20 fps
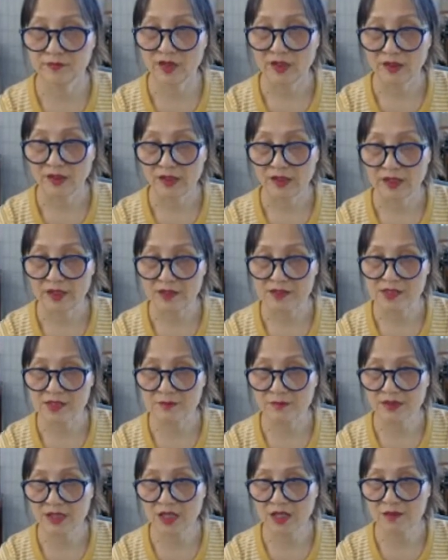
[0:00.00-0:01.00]
Yeah,
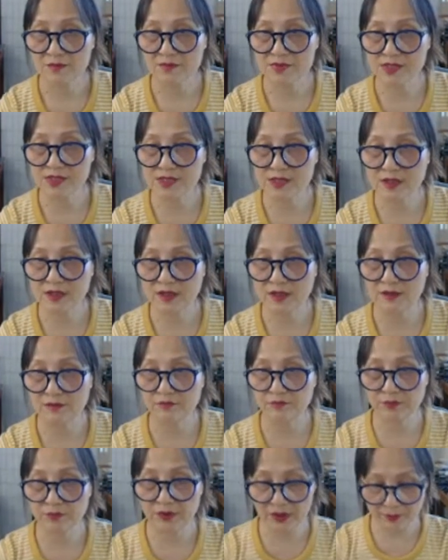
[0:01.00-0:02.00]
sometimes
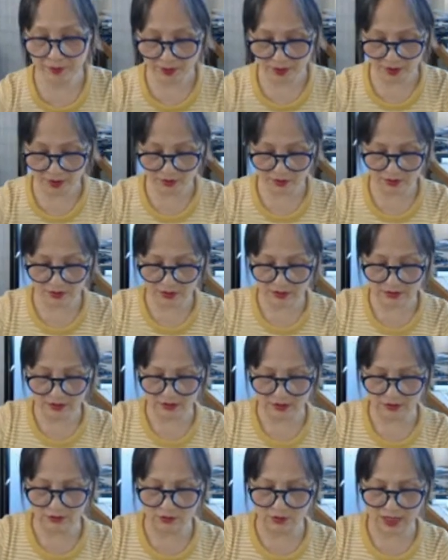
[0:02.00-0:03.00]
people
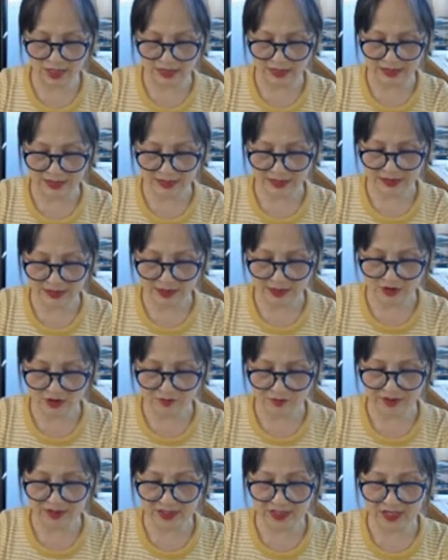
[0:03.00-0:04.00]
write a little
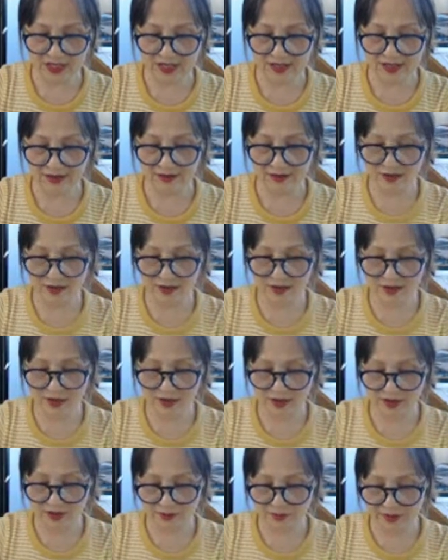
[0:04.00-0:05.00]
bit higher, a
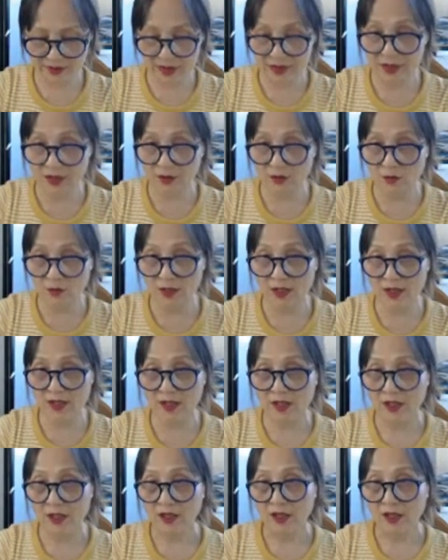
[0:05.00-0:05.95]
little bit lower.